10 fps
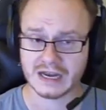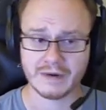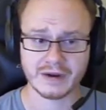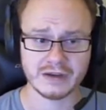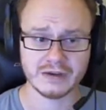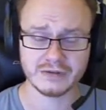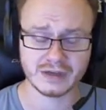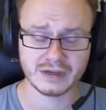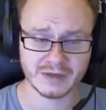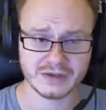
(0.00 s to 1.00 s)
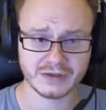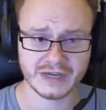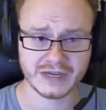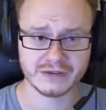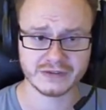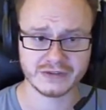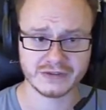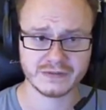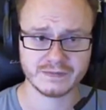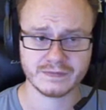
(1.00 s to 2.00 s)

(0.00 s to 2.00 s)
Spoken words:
Now I can use the dimensional analysis.